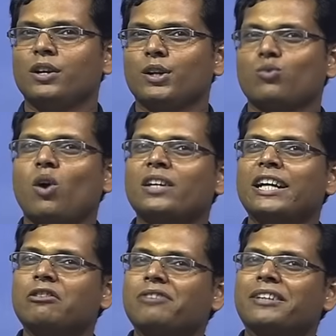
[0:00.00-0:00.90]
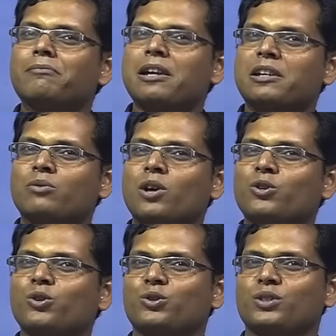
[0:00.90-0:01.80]
So what kind of effective bigram count
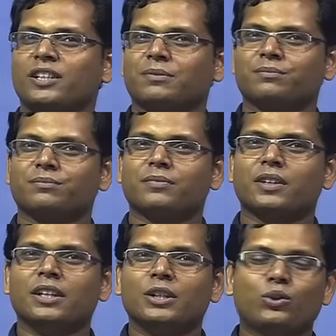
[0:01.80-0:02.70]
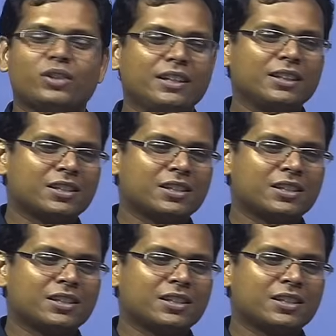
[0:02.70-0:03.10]
do you see? You see in this